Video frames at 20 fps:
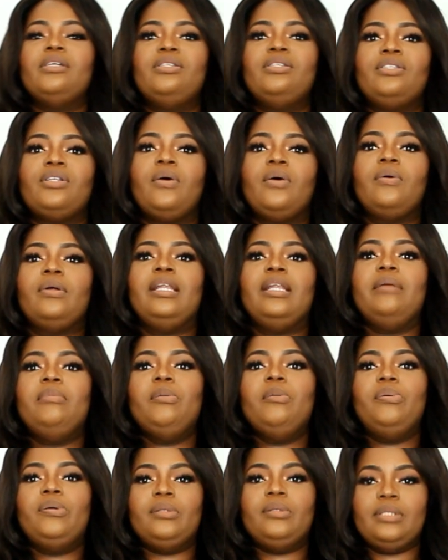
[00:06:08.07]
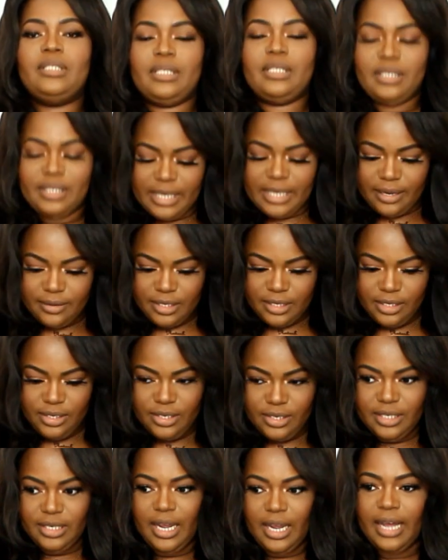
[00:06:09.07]
So let me pull this down and
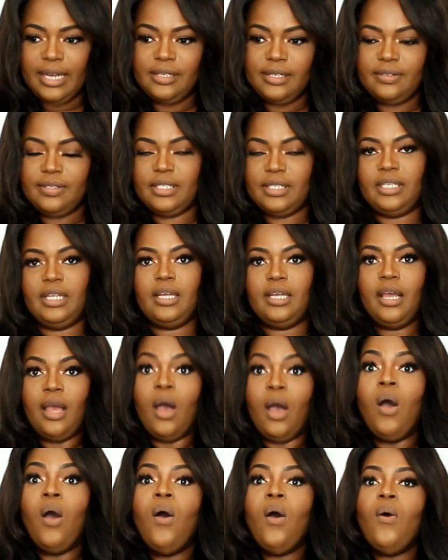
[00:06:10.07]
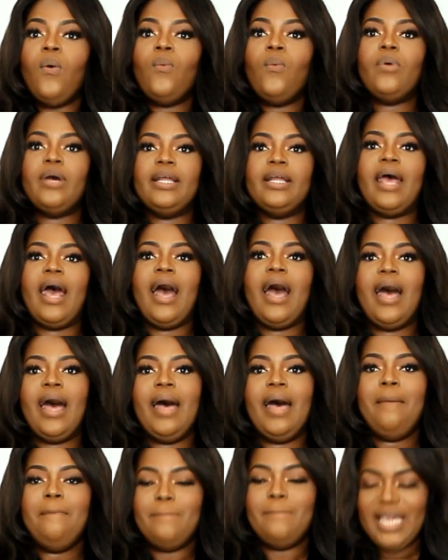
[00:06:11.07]
you can kind of see what
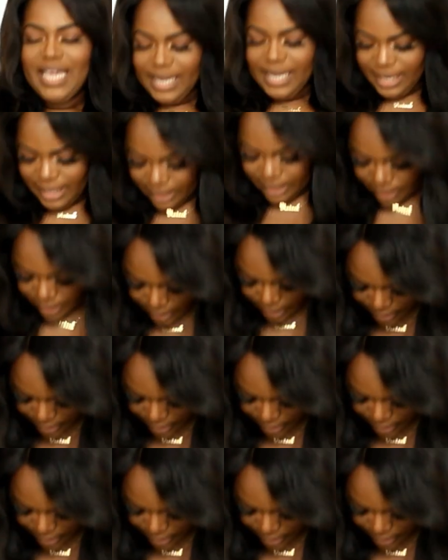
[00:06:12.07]
I mean.